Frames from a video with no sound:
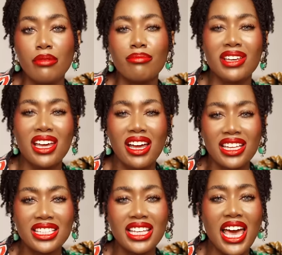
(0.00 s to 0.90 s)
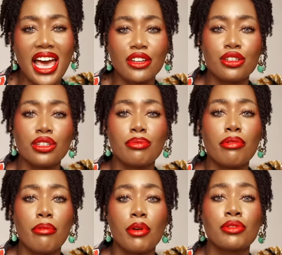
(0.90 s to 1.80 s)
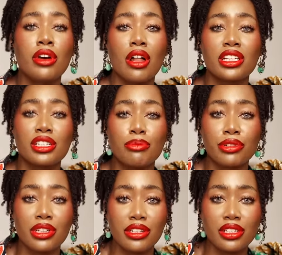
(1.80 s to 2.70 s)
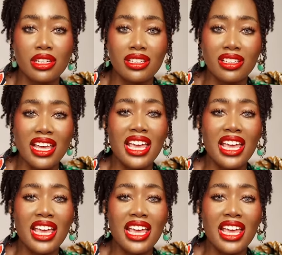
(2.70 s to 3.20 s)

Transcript: because it actually promotes collagen production